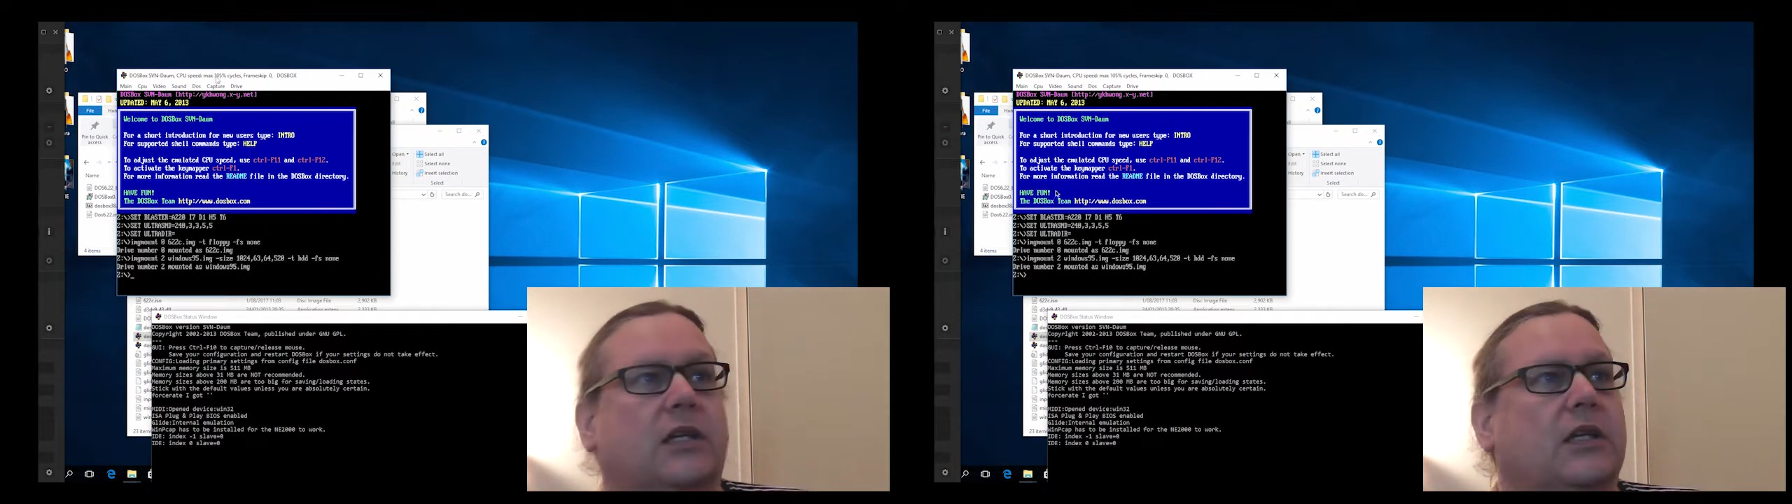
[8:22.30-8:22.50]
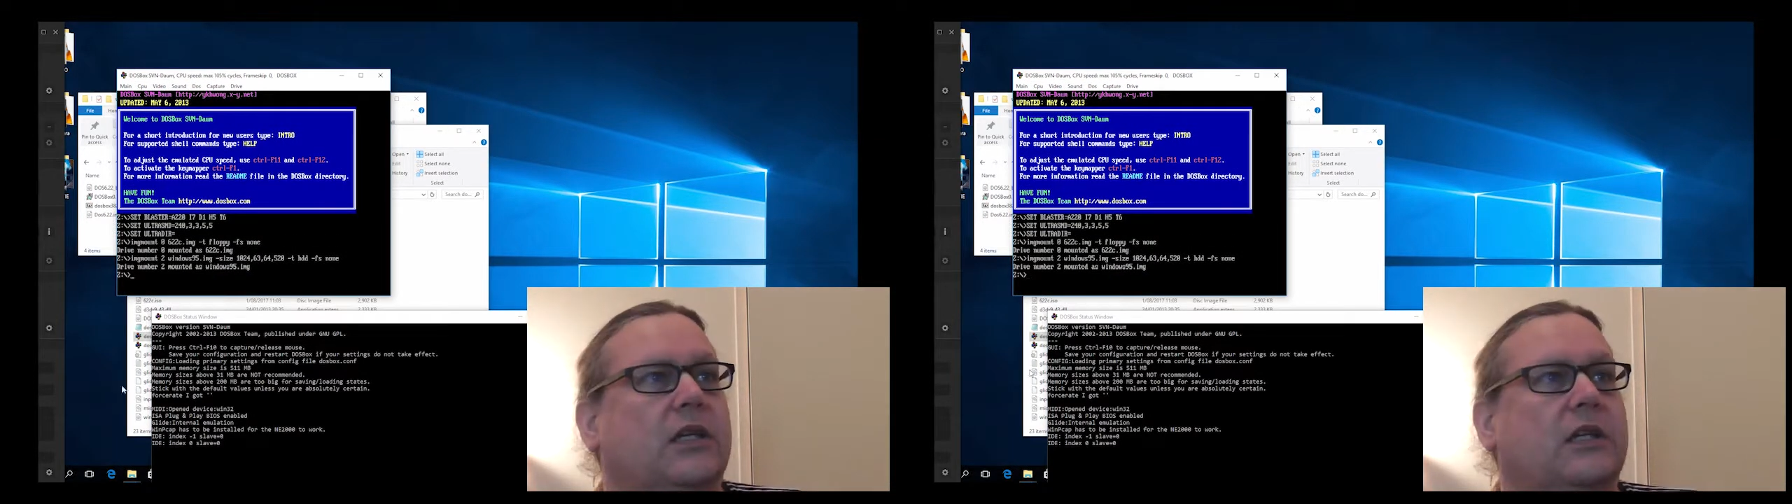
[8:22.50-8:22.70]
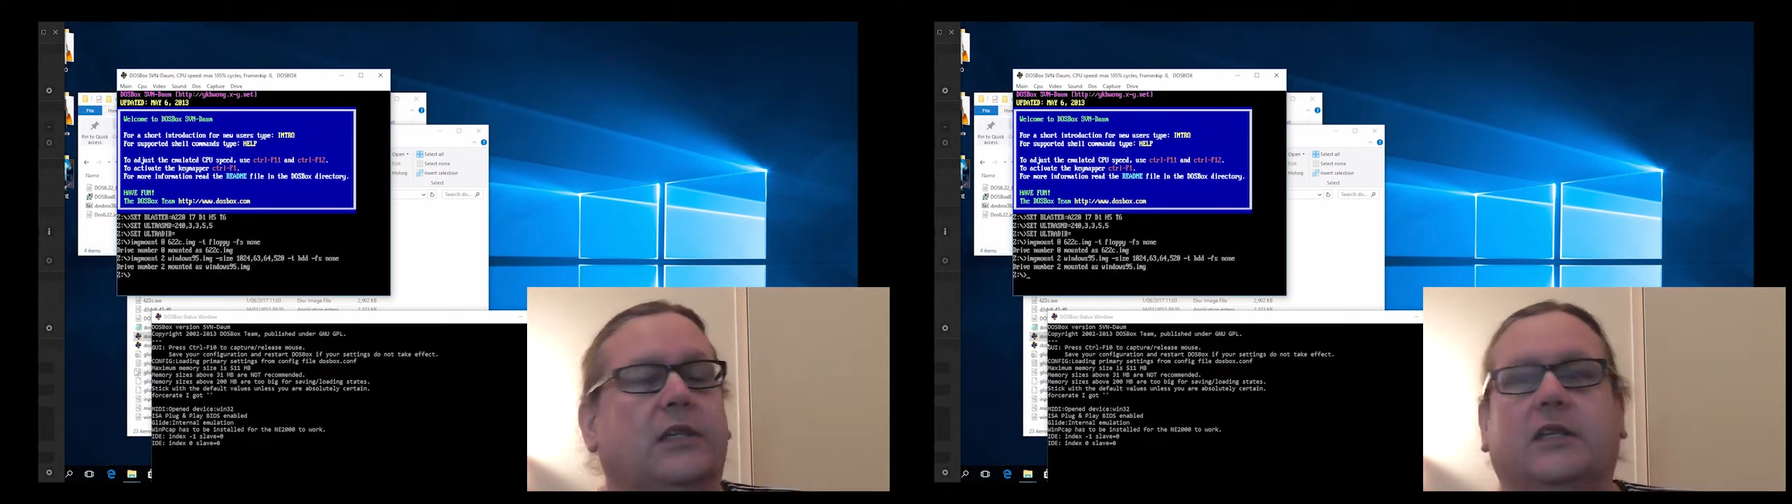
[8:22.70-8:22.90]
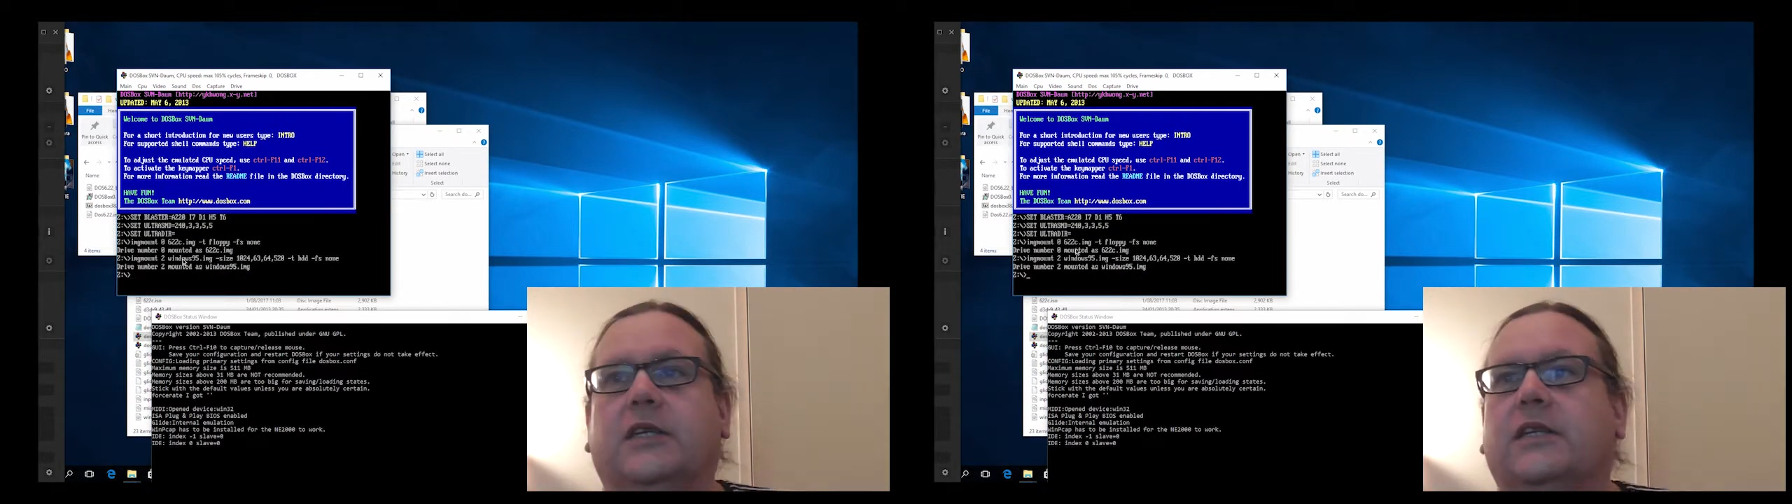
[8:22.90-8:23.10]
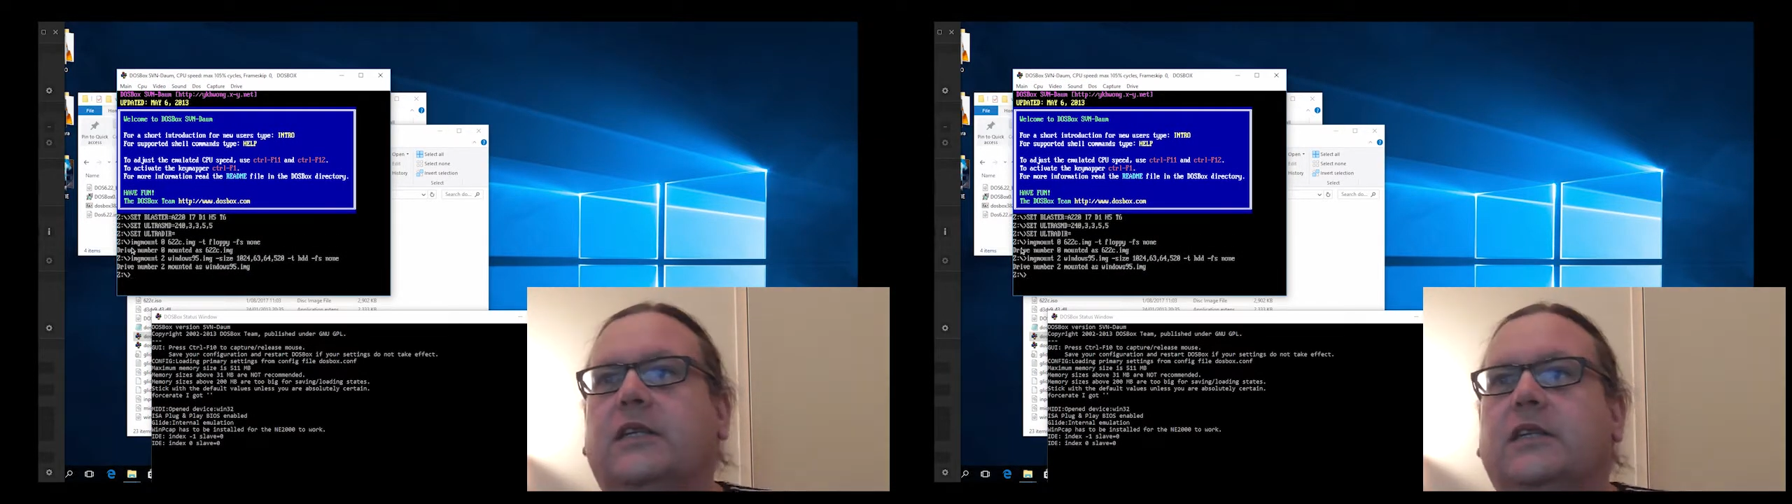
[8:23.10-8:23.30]

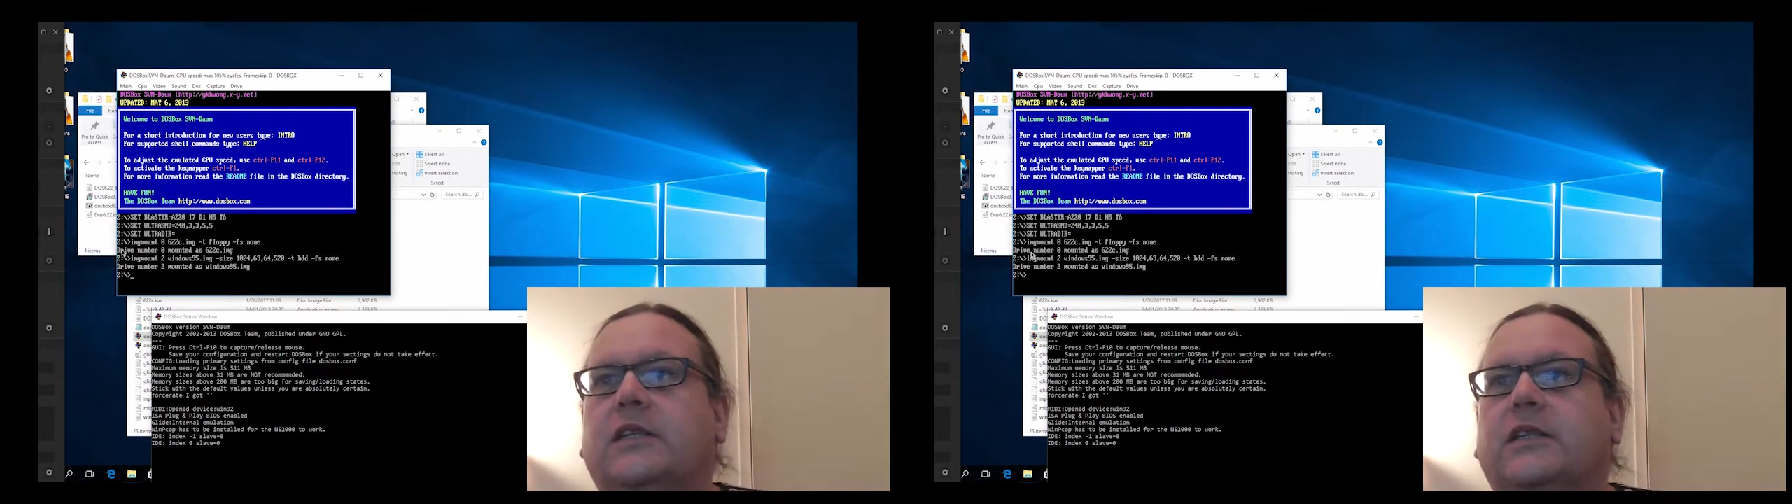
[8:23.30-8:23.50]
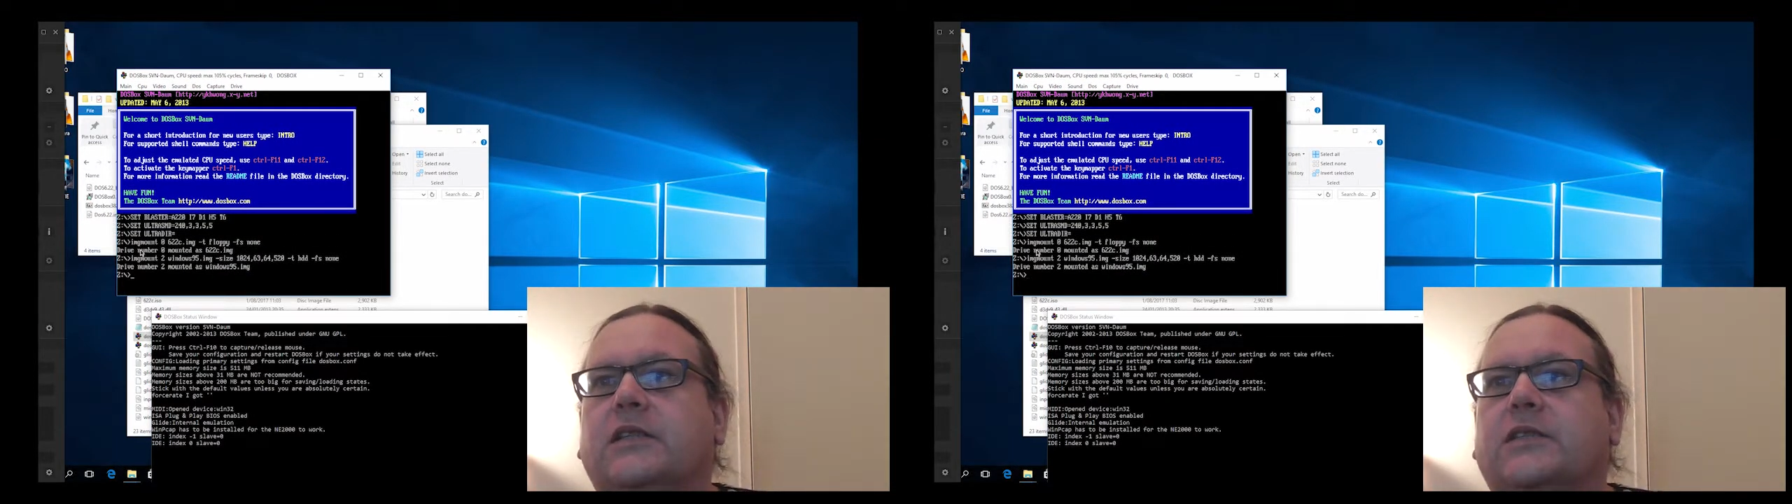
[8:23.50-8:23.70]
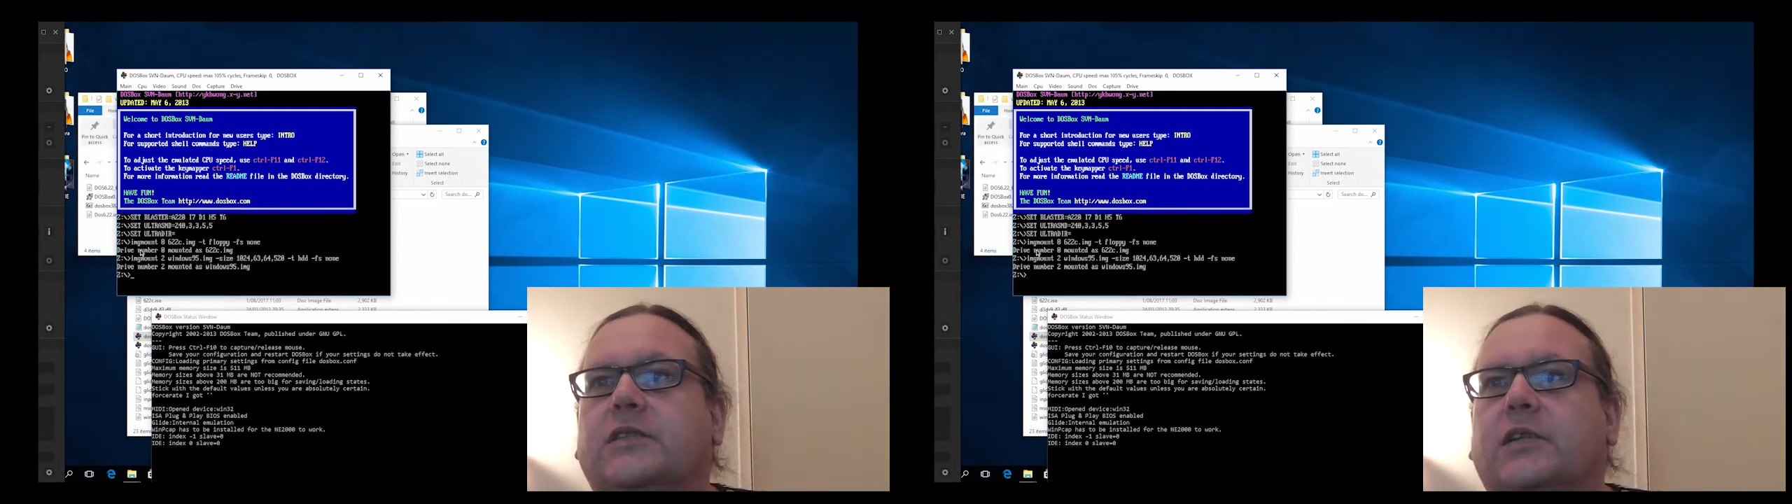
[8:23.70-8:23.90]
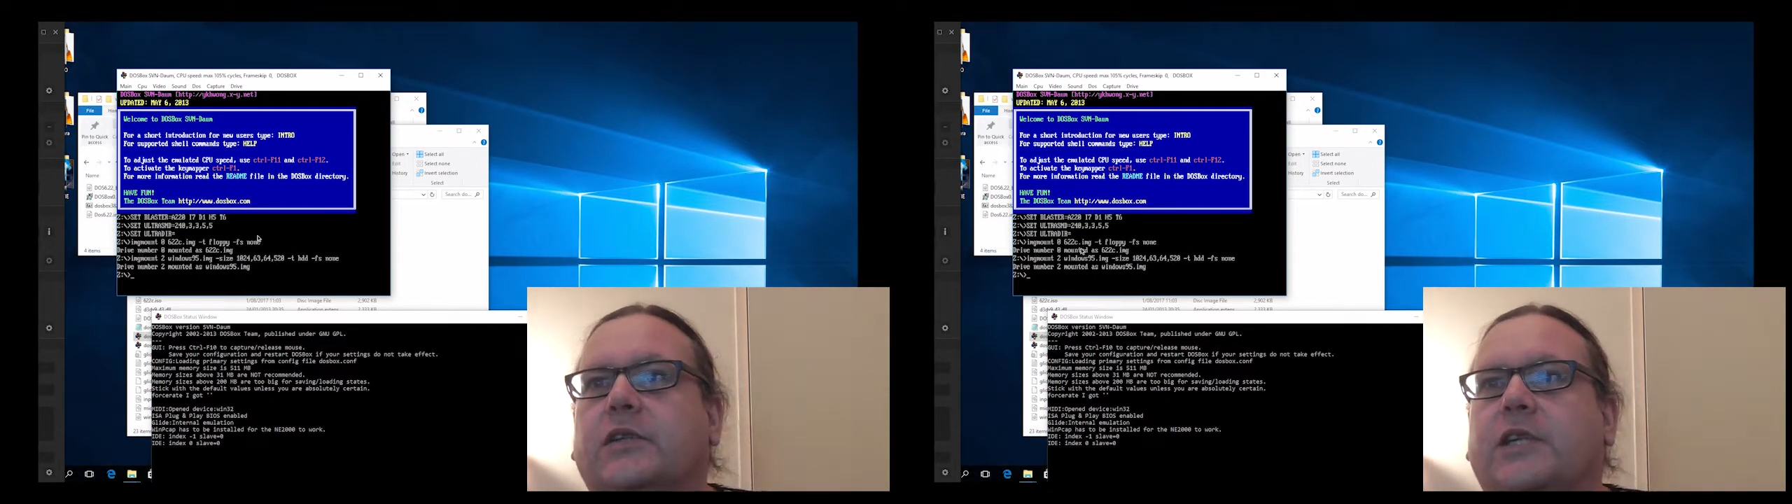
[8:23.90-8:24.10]
So